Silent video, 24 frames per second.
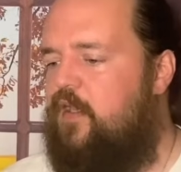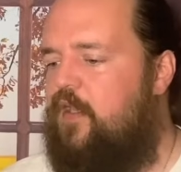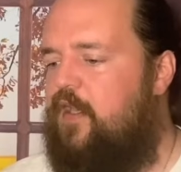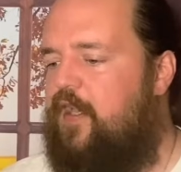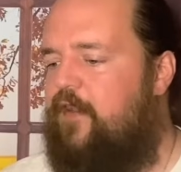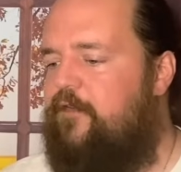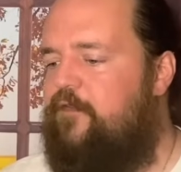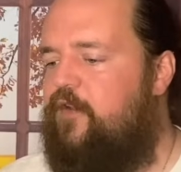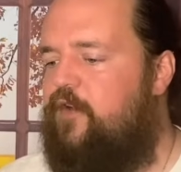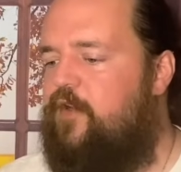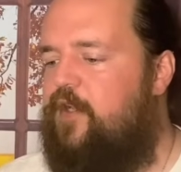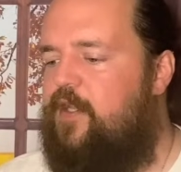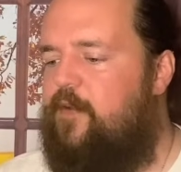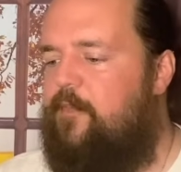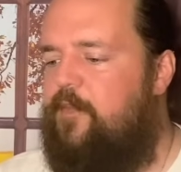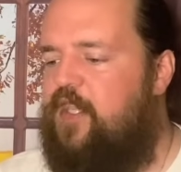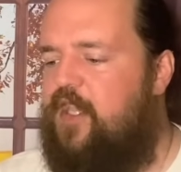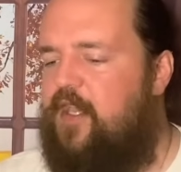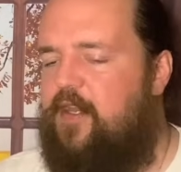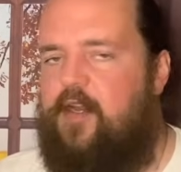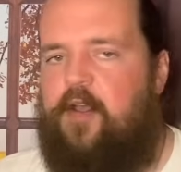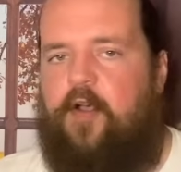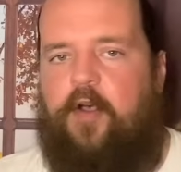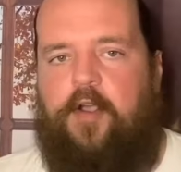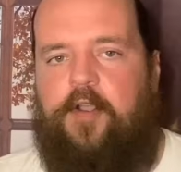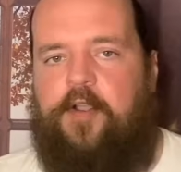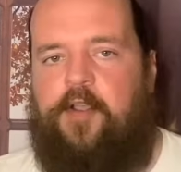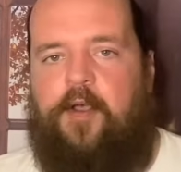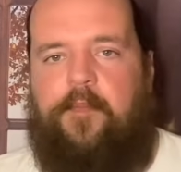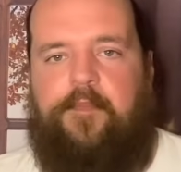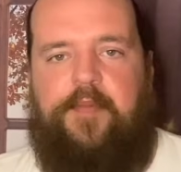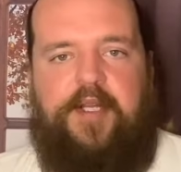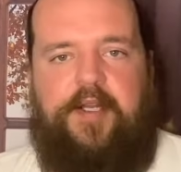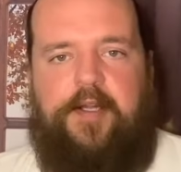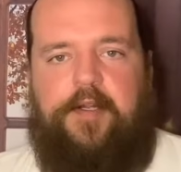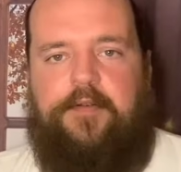I feel like I'm getting hung
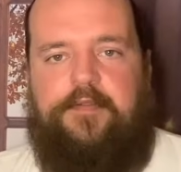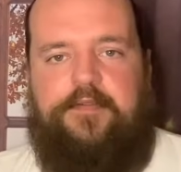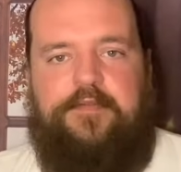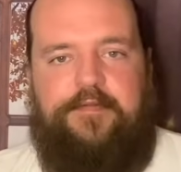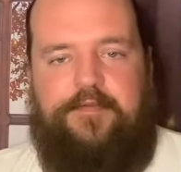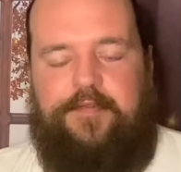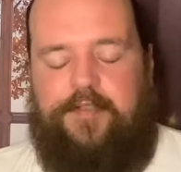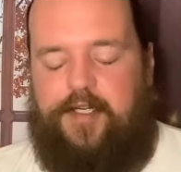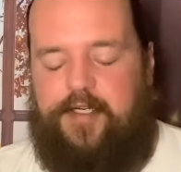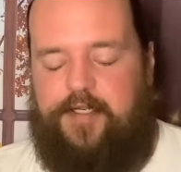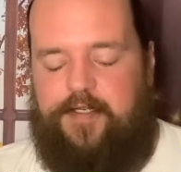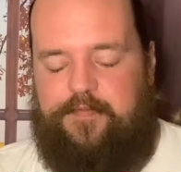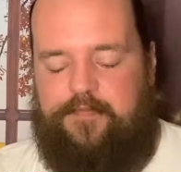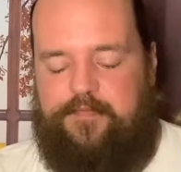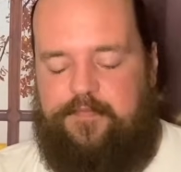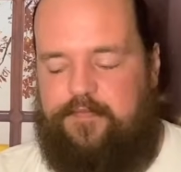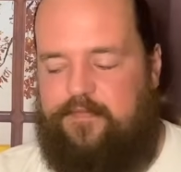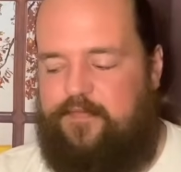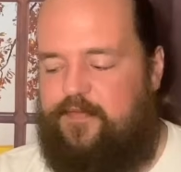up here, right?